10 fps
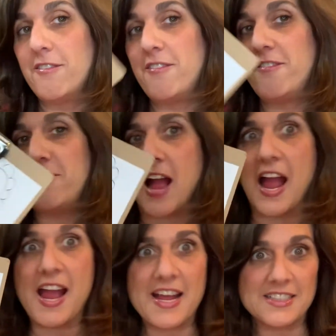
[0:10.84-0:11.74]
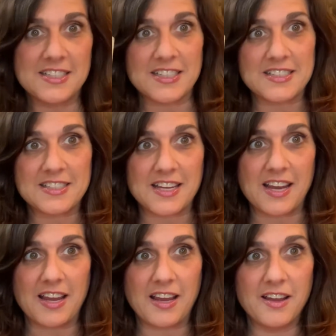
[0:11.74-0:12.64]
fantasy.
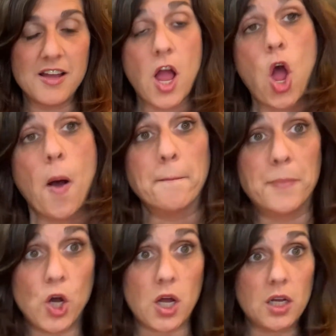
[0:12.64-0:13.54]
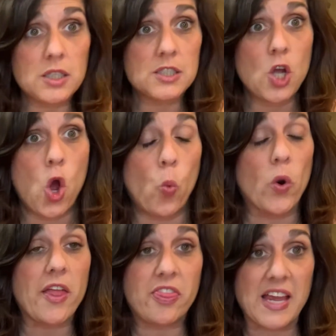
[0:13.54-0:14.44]
Books where
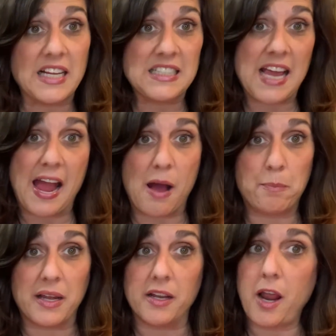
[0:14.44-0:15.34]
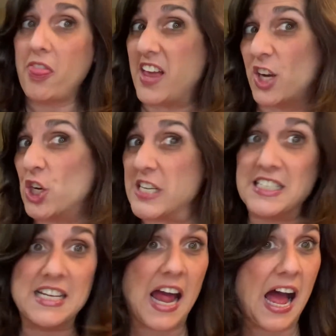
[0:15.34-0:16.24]
things happen that could
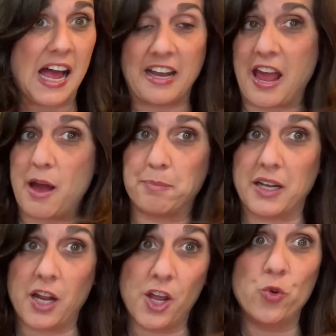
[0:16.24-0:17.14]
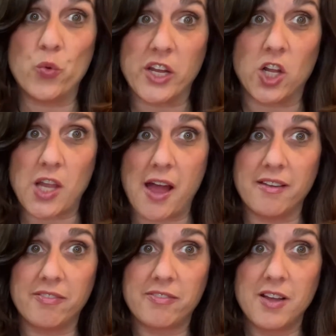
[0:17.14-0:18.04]
not happen in real
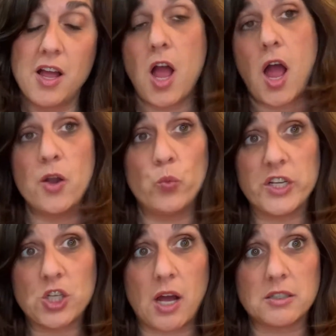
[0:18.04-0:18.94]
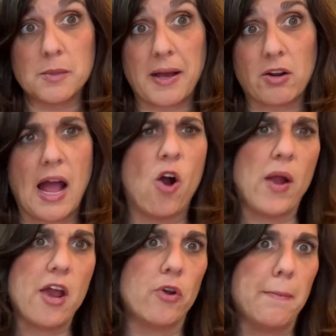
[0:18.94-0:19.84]
life. And we talked about how
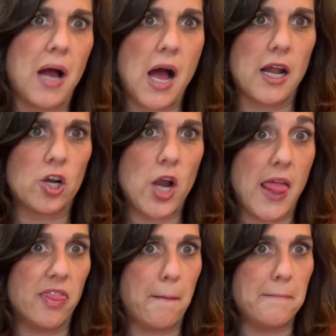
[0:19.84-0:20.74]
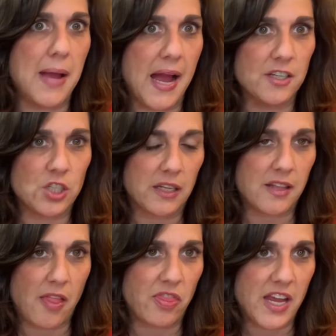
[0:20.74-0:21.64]
Harry Potter and the magic
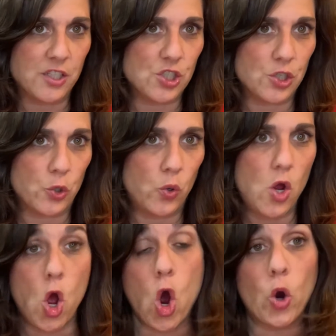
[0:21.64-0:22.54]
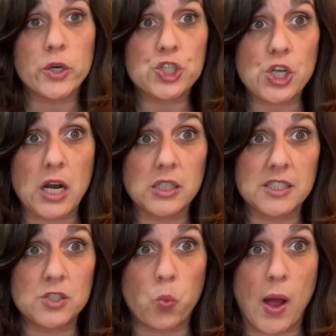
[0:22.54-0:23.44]
that they do, or
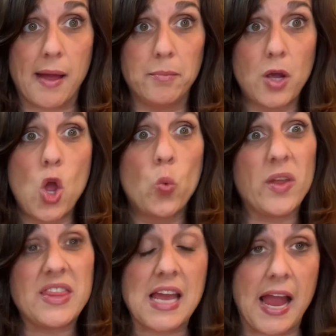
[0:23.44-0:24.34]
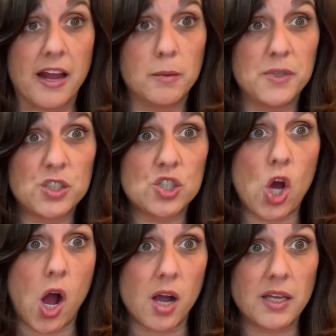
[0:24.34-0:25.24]
Charlotte's Web with the animals
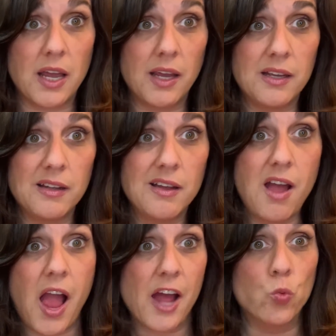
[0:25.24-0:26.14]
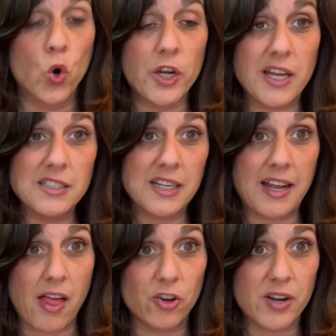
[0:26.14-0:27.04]
talking and working
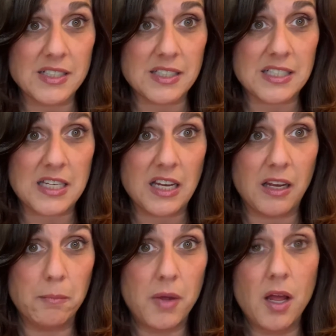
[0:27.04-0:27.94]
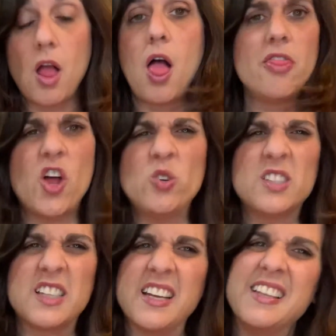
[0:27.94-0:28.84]
together as a team. Those
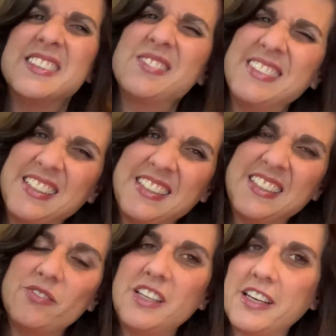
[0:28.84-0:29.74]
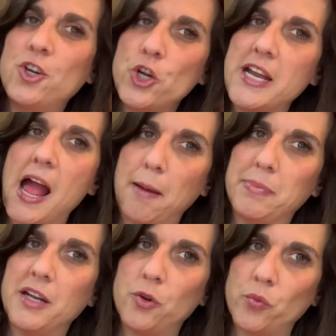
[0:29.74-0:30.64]
things really couldn't happen
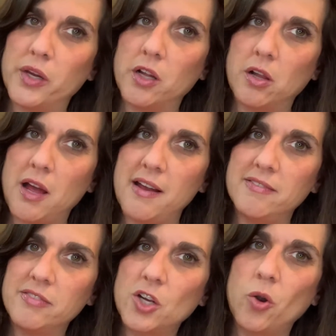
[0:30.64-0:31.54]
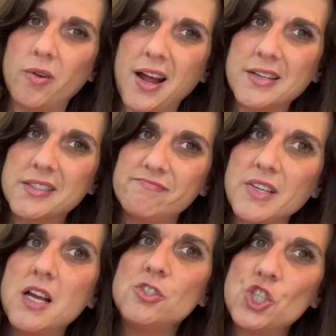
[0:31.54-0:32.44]
in real life, correct?
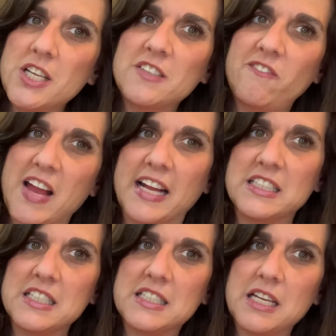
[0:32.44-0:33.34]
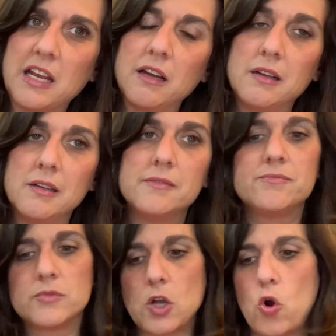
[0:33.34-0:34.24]
Just fantasy.
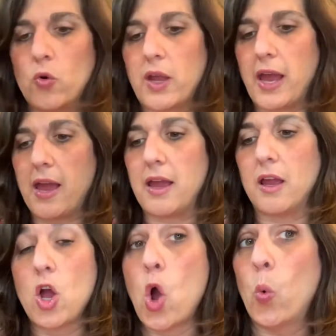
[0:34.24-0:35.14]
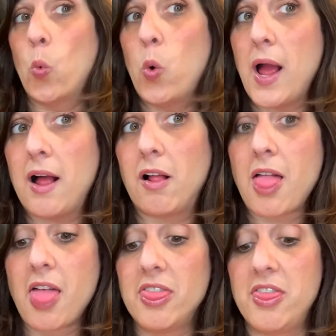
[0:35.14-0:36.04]
Okay, well,
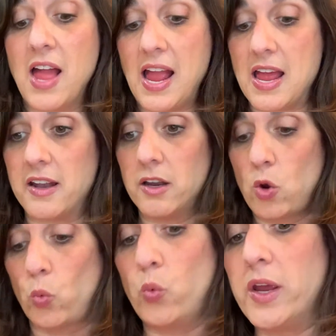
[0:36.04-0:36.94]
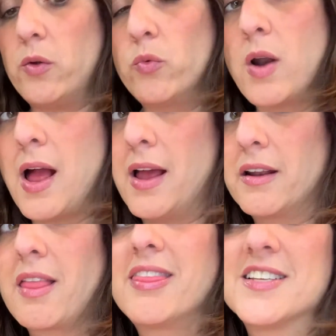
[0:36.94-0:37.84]
then we read
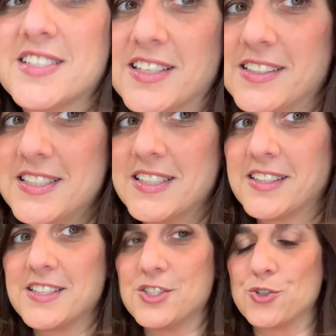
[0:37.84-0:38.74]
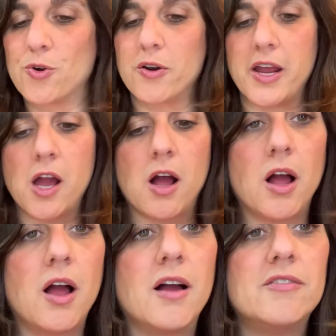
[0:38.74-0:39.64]
the silly story
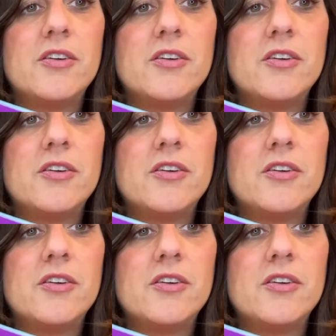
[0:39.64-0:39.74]
of